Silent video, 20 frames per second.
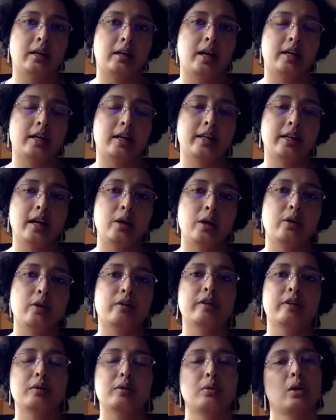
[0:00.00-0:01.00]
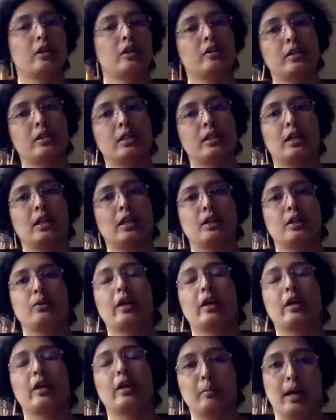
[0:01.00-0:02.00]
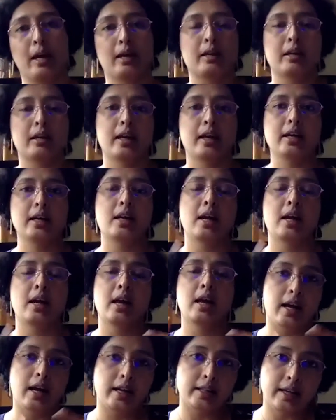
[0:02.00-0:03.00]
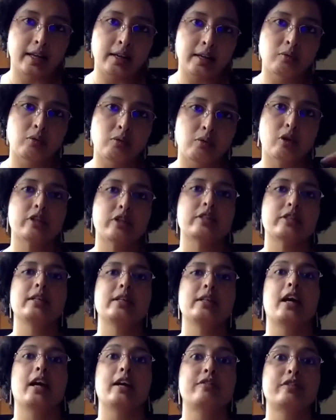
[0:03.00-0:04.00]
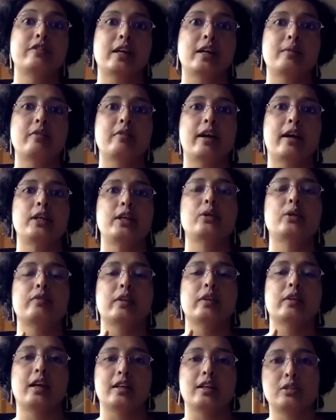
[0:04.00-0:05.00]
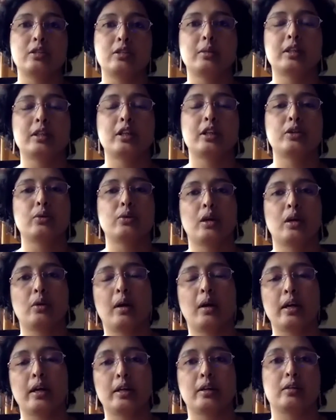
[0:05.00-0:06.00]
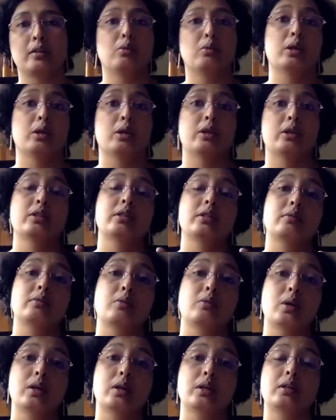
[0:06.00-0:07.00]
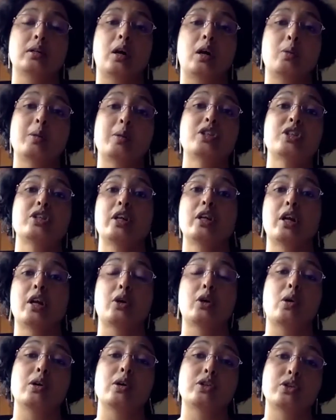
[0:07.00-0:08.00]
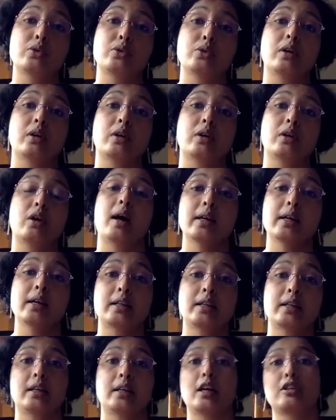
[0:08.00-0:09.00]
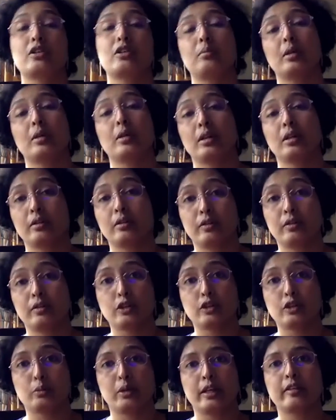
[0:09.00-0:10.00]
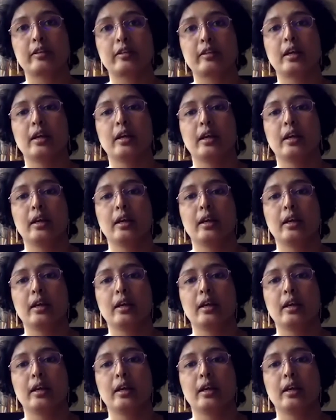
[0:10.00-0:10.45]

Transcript: at the end of it, what is it that you get back, right? And then what is the lifetime value of the customer that you acquired? How much did it cost you to acquire that customer in the first place,